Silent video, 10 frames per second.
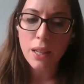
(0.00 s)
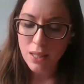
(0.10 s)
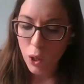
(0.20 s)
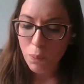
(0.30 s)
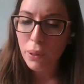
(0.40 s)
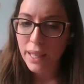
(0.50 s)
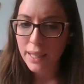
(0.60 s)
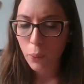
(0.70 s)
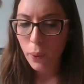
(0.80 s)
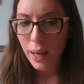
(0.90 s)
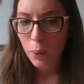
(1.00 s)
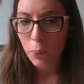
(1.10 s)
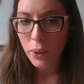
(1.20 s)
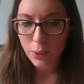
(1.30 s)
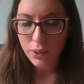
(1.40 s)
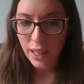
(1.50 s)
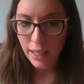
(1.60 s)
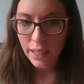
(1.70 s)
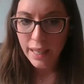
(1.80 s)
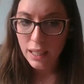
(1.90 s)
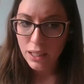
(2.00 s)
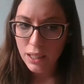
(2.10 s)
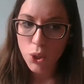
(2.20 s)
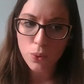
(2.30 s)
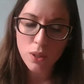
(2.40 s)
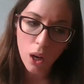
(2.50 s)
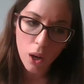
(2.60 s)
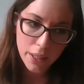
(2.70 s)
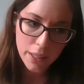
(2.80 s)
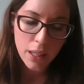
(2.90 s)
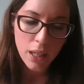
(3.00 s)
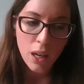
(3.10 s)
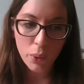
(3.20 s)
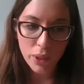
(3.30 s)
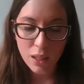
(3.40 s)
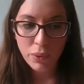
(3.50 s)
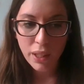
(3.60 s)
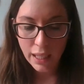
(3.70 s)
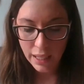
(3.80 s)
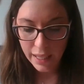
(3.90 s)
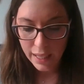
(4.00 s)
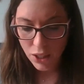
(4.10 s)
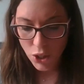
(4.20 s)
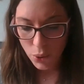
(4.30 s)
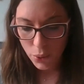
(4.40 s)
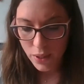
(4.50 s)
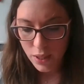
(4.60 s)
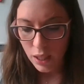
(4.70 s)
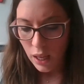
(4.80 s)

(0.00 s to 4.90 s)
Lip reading: Some played well without technical issues, other with some technical issues.